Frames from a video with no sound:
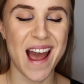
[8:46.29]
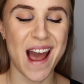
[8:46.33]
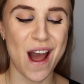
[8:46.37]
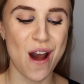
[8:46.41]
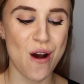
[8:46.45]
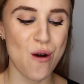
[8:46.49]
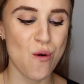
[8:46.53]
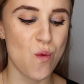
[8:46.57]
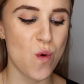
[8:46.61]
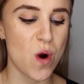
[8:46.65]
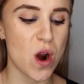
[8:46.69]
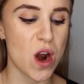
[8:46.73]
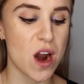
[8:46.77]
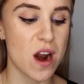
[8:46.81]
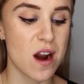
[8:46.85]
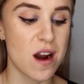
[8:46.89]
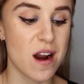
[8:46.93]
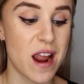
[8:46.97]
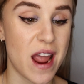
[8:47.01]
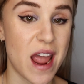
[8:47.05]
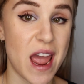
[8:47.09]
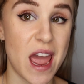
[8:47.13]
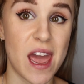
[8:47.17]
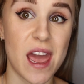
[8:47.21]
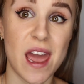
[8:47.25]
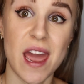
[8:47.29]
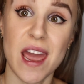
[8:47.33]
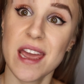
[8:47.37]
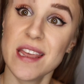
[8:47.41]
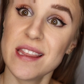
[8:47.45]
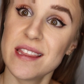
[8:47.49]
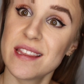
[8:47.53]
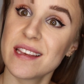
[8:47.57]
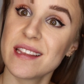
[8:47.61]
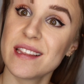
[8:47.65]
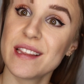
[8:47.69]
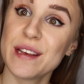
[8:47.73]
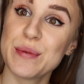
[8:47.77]
Our
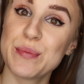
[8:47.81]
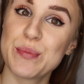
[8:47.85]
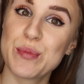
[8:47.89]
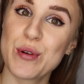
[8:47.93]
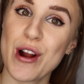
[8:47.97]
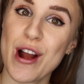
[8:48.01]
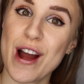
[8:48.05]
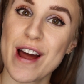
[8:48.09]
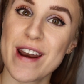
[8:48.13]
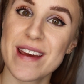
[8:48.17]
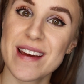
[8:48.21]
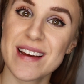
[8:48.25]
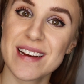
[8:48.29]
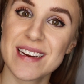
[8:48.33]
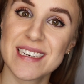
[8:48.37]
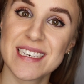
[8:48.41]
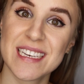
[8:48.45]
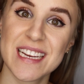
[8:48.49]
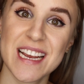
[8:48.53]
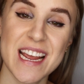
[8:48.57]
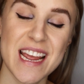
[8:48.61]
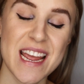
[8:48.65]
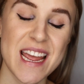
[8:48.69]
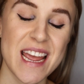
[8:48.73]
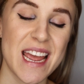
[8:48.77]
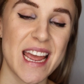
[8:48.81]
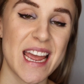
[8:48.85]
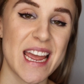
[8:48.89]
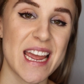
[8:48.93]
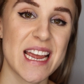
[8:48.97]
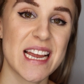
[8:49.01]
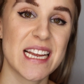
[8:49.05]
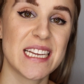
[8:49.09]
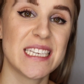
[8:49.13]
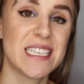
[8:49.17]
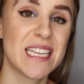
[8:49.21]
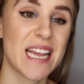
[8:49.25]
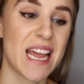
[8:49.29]
eighth lip product
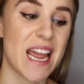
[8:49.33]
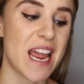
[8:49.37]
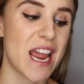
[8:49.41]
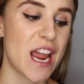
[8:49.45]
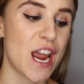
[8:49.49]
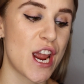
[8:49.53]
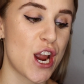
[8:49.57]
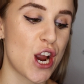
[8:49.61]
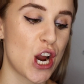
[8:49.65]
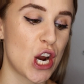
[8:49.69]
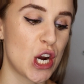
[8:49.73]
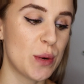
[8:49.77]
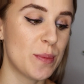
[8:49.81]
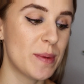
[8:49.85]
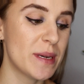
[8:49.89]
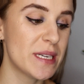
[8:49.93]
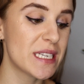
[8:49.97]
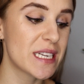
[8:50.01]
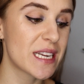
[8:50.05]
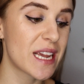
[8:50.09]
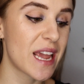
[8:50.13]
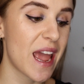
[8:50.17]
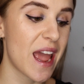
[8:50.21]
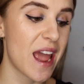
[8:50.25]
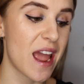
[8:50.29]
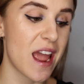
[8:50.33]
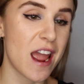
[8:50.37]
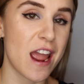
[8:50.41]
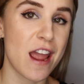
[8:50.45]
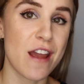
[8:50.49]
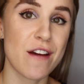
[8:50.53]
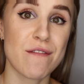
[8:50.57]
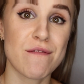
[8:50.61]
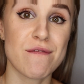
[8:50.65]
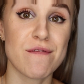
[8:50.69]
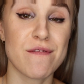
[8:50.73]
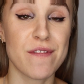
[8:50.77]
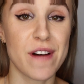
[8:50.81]
is a Urban
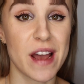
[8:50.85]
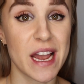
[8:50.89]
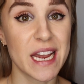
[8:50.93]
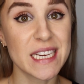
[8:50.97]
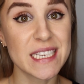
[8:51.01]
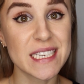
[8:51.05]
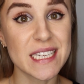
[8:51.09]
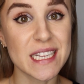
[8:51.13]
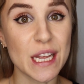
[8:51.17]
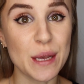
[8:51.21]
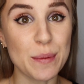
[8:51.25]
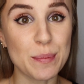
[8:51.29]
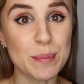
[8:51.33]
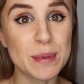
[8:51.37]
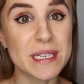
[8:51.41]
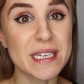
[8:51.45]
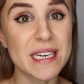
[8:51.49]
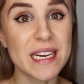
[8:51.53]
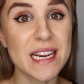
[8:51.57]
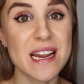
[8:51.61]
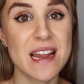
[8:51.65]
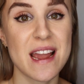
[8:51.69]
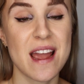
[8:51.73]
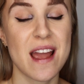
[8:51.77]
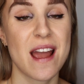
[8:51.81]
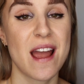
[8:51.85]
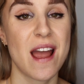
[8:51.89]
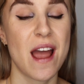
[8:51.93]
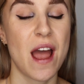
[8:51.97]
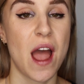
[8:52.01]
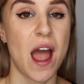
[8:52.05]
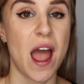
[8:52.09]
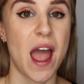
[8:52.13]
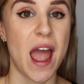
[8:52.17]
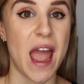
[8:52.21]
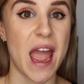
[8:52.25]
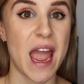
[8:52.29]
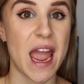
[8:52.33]
Decay Vice lipstick,
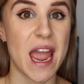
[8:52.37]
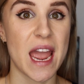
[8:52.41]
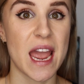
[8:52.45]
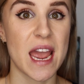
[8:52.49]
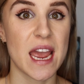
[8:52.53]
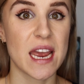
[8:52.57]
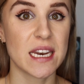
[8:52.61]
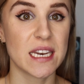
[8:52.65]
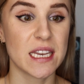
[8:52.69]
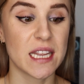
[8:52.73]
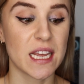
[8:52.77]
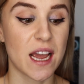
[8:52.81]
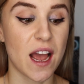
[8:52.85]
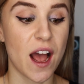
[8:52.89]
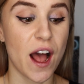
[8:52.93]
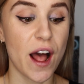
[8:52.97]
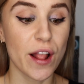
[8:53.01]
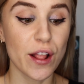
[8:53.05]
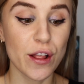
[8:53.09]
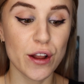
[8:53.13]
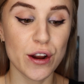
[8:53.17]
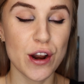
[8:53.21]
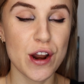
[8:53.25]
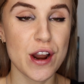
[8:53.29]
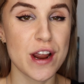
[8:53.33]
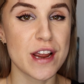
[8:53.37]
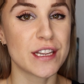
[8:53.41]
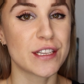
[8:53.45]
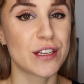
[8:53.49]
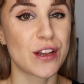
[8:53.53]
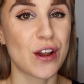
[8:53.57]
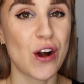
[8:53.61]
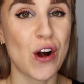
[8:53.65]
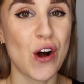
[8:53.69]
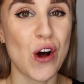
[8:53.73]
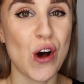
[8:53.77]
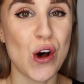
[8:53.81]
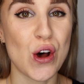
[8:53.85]
and the color is
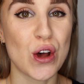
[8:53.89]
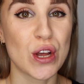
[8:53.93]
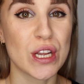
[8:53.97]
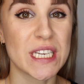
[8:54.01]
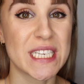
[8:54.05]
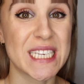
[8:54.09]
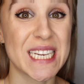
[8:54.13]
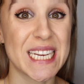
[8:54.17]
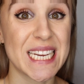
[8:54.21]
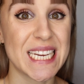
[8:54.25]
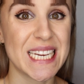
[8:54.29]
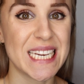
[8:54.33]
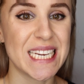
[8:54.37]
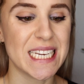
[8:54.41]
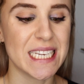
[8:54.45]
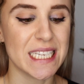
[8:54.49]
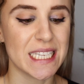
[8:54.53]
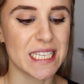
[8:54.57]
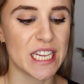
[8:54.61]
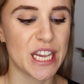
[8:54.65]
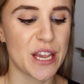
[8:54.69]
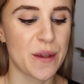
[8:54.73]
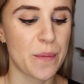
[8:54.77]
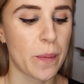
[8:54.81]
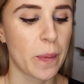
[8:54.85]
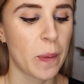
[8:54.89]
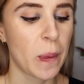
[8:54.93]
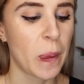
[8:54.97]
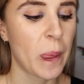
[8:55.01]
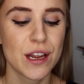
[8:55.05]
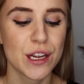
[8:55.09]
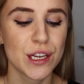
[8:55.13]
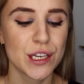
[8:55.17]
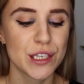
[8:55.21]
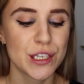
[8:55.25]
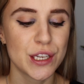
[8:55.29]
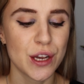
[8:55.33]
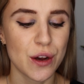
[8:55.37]
called Easy.
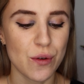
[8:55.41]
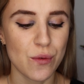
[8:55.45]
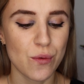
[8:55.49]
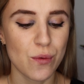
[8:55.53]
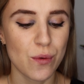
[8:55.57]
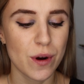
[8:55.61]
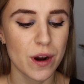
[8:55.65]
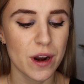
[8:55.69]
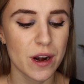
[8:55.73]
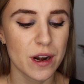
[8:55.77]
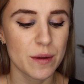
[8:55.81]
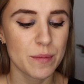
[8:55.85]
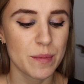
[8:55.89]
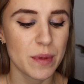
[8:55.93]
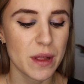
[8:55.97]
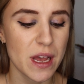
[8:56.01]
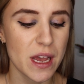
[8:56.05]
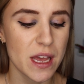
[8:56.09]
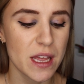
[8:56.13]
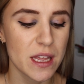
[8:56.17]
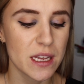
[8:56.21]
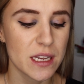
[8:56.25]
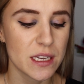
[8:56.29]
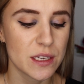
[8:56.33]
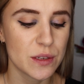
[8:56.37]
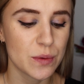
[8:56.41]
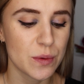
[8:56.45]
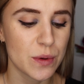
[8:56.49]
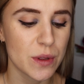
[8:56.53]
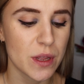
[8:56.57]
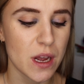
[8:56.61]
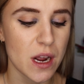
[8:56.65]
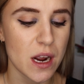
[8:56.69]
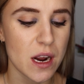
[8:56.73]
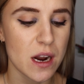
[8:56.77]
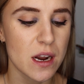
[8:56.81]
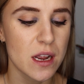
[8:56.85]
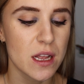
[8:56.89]
So we're gonna apply this
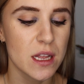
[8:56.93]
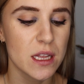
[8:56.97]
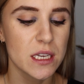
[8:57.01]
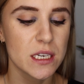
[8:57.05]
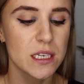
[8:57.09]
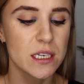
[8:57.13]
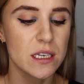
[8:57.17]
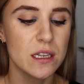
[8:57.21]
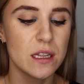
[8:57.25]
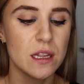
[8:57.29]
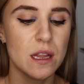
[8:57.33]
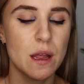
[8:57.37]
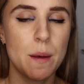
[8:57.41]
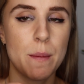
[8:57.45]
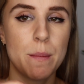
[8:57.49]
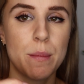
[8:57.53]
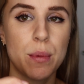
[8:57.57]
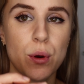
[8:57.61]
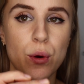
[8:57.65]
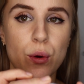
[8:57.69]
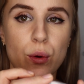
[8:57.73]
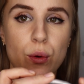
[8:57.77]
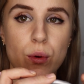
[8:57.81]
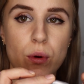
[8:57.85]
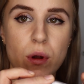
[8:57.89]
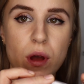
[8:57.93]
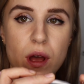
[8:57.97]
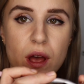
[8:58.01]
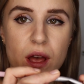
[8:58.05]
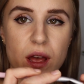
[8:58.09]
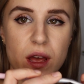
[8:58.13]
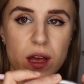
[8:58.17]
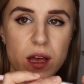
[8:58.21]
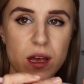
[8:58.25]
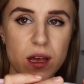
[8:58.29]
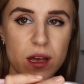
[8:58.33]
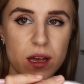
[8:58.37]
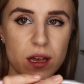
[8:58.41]
with our little
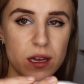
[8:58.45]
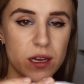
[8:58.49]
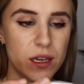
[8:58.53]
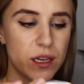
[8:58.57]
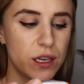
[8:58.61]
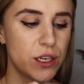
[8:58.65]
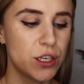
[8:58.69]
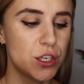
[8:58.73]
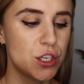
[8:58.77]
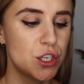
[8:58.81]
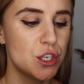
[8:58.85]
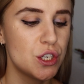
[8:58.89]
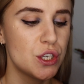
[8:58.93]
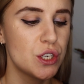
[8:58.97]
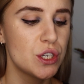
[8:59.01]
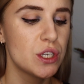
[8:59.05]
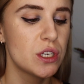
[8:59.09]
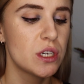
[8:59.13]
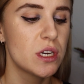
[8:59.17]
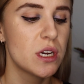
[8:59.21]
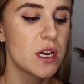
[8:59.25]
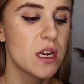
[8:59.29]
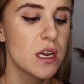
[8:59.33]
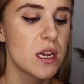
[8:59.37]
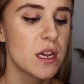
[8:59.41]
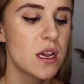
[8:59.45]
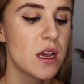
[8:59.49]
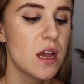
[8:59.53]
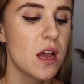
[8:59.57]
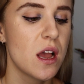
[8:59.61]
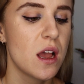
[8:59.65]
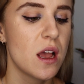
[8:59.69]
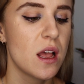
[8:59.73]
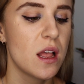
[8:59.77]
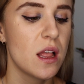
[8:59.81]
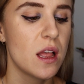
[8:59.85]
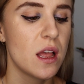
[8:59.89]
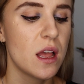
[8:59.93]
brush,
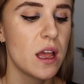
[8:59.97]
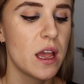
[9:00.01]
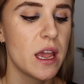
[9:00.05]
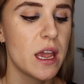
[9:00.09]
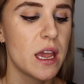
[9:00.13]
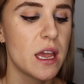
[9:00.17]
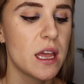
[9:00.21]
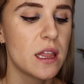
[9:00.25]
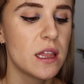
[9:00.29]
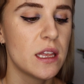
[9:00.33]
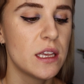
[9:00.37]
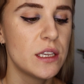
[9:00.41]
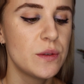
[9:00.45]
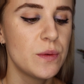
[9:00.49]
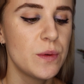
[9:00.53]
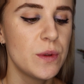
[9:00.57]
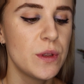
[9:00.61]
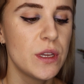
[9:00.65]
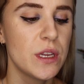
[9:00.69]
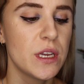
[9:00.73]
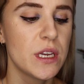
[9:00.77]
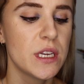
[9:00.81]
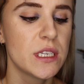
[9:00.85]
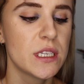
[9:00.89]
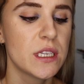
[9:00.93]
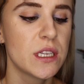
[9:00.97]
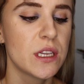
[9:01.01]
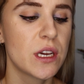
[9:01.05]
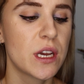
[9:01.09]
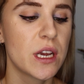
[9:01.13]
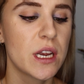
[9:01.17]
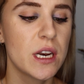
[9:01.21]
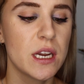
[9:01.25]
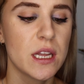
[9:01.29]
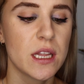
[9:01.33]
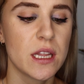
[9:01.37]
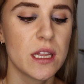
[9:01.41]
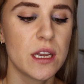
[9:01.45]
and this one is
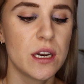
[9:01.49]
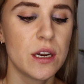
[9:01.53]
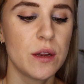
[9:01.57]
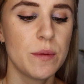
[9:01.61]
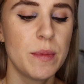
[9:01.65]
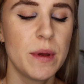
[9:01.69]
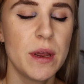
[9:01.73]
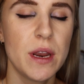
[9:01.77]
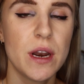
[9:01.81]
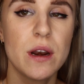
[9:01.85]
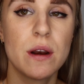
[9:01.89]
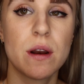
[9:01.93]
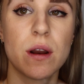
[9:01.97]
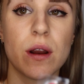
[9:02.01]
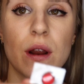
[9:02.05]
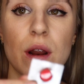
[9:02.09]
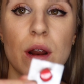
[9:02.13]
looking a little bit